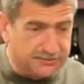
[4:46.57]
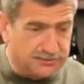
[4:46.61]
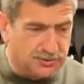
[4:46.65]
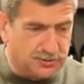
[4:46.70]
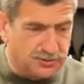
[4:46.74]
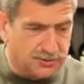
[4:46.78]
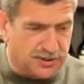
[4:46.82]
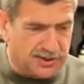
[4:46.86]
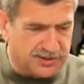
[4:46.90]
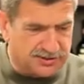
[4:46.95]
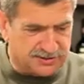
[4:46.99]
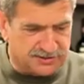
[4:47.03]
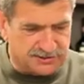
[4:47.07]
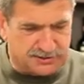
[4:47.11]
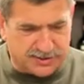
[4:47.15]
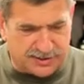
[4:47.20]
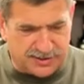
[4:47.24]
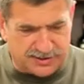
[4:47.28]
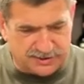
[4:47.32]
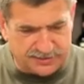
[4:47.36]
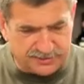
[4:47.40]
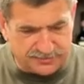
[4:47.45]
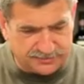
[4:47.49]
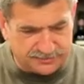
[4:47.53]
Ooh, that's,
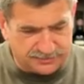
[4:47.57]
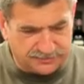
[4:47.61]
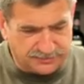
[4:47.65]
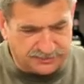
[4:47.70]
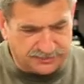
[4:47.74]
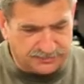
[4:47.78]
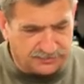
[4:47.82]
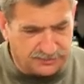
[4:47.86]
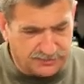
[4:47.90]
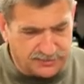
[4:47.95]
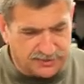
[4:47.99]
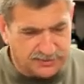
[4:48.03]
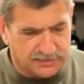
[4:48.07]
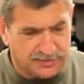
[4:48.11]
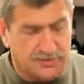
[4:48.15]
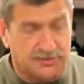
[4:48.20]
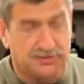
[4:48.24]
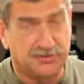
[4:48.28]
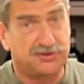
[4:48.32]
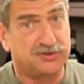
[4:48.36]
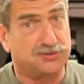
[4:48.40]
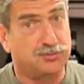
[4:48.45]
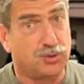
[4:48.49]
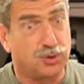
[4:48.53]
I'll
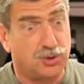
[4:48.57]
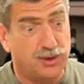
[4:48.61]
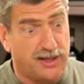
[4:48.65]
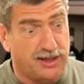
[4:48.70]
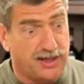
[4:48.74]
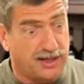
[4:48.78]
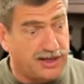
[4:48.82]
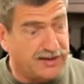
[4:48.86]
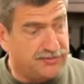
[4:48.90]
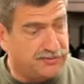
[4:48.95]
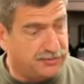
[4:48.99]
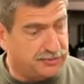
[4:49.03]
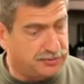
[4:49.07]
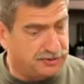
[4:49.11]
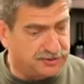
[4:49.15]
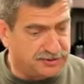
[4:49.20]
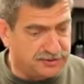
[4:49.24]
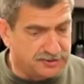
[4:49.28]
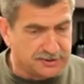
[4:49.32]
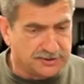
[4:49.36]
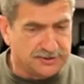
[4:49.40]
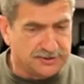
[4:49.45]
drink some more of that afterwards.